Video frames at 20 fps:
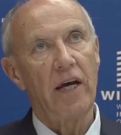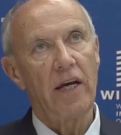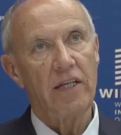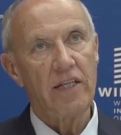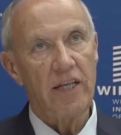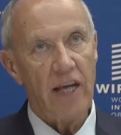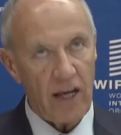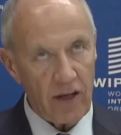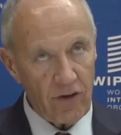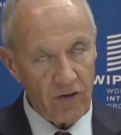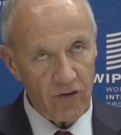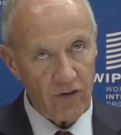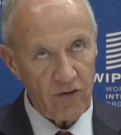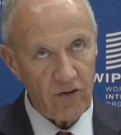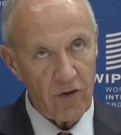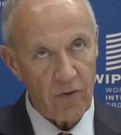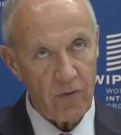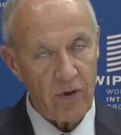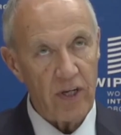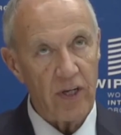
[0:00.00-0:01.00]
Yes,
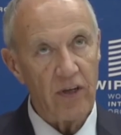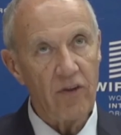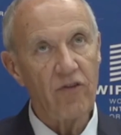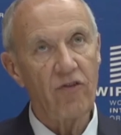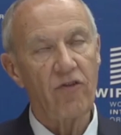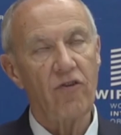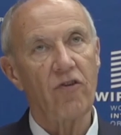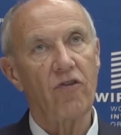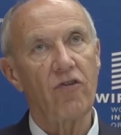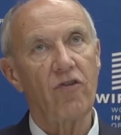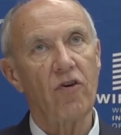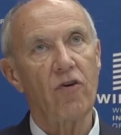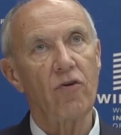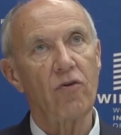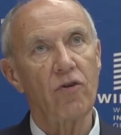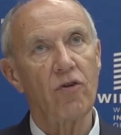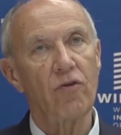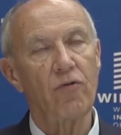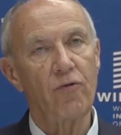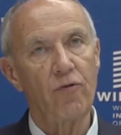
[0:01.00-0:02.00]
there is.
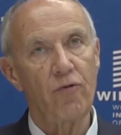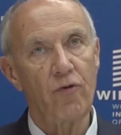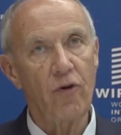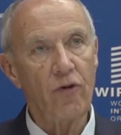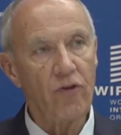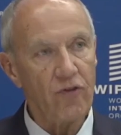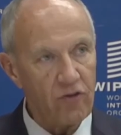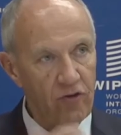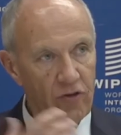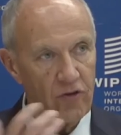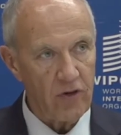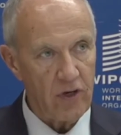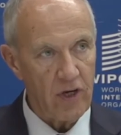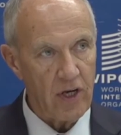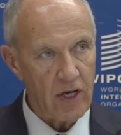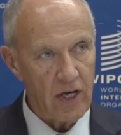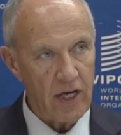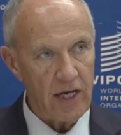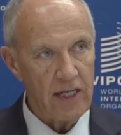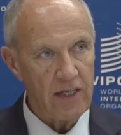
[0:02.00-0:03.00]
So the first
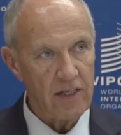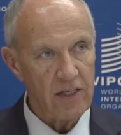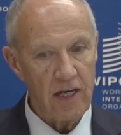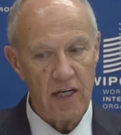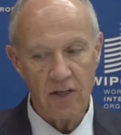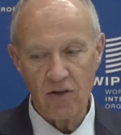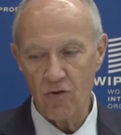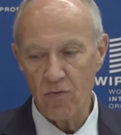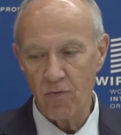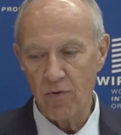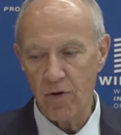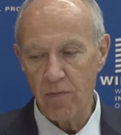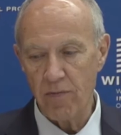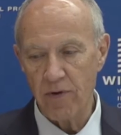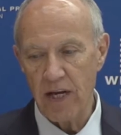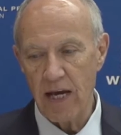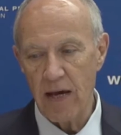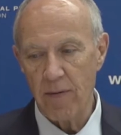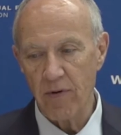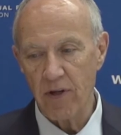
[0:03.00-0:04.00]
intellectual
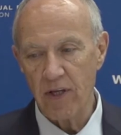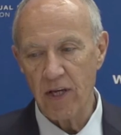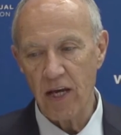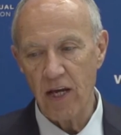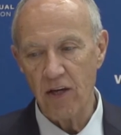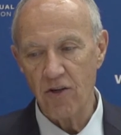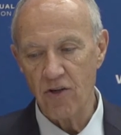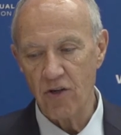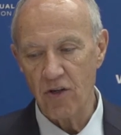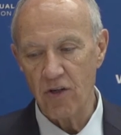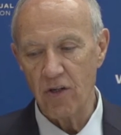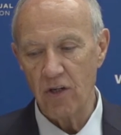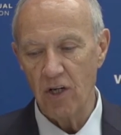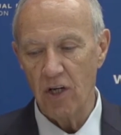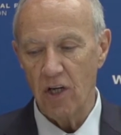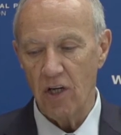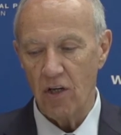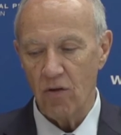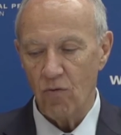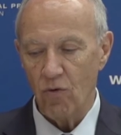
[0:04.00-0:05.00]
property application
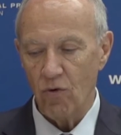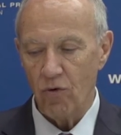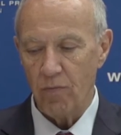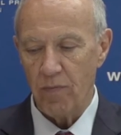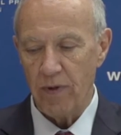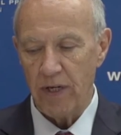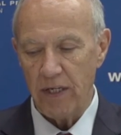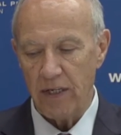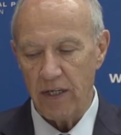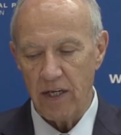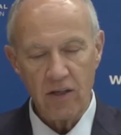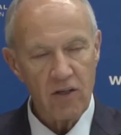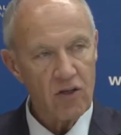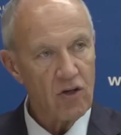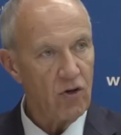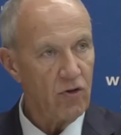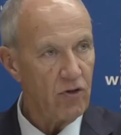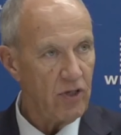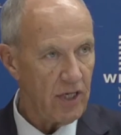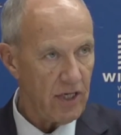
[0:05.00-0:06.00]
would be that
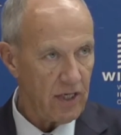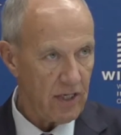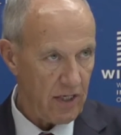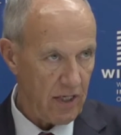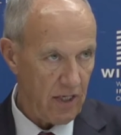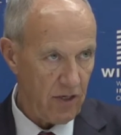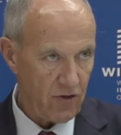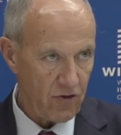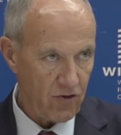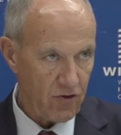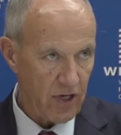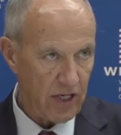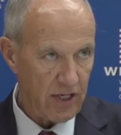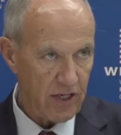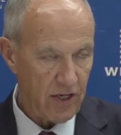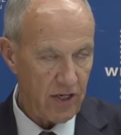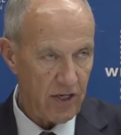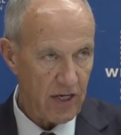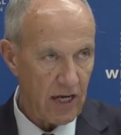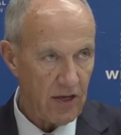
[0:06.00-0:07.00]
coding is
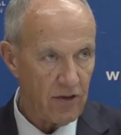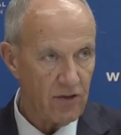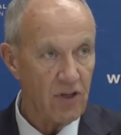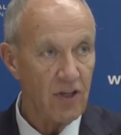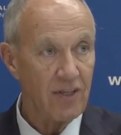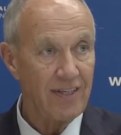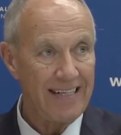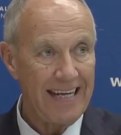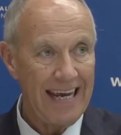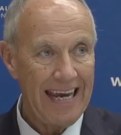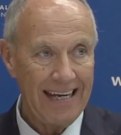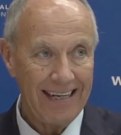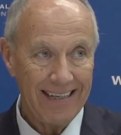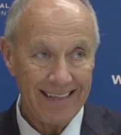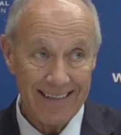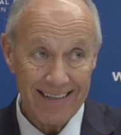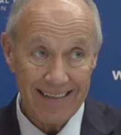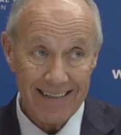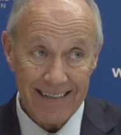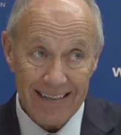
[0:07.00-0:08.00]
treated as
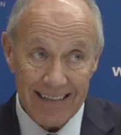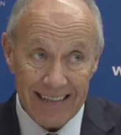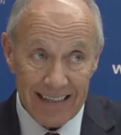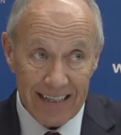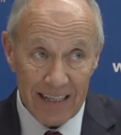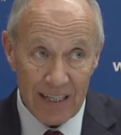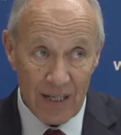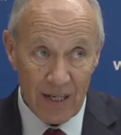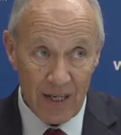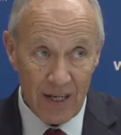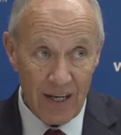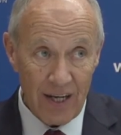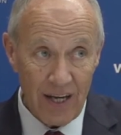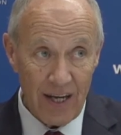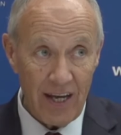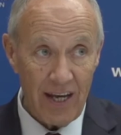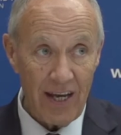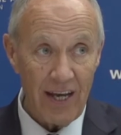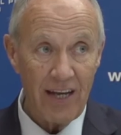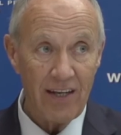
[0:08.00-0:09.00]
text
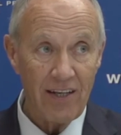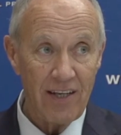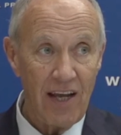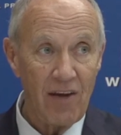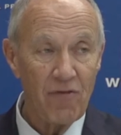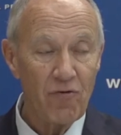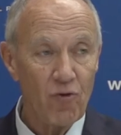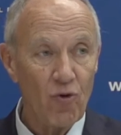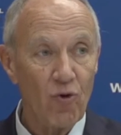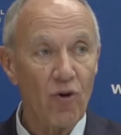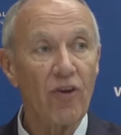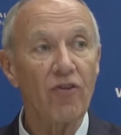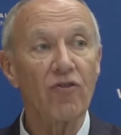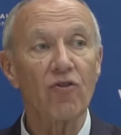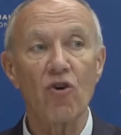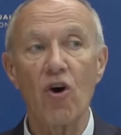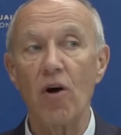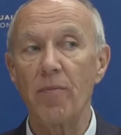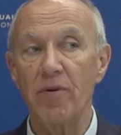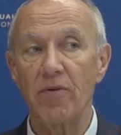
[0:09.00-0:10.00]
and therefore as
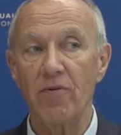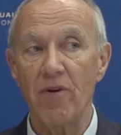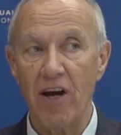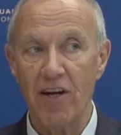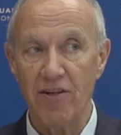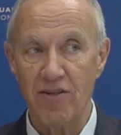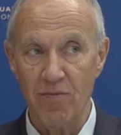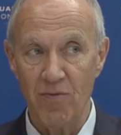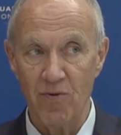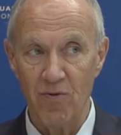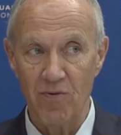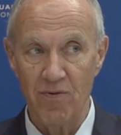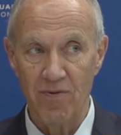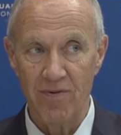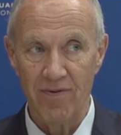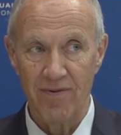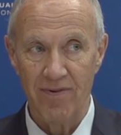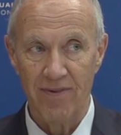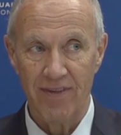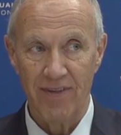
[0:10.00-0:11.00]
copyrightable.
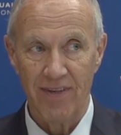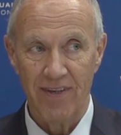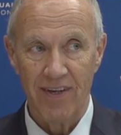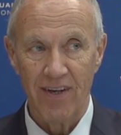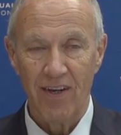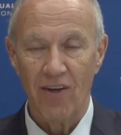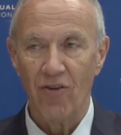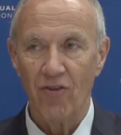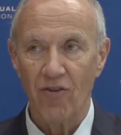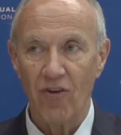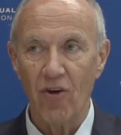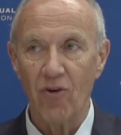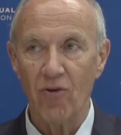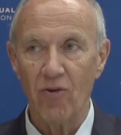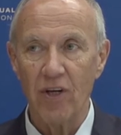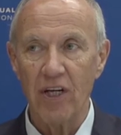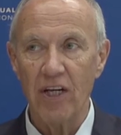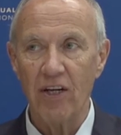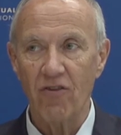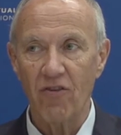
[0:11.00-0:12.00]

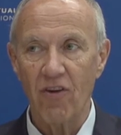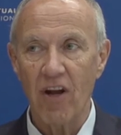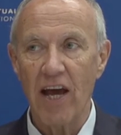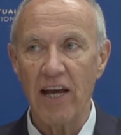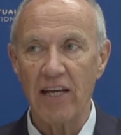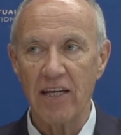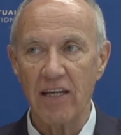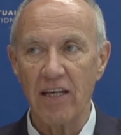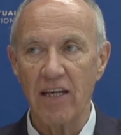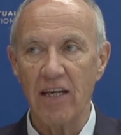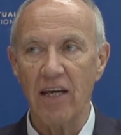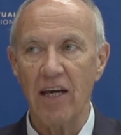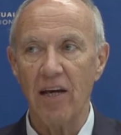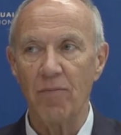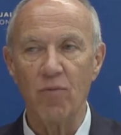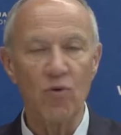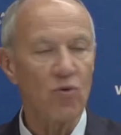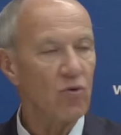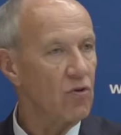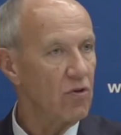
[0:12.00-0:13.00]
So it's like a
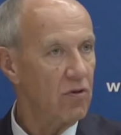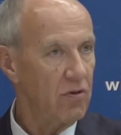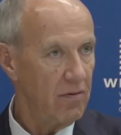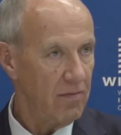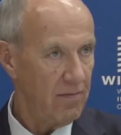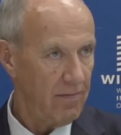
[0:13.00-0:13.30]
book.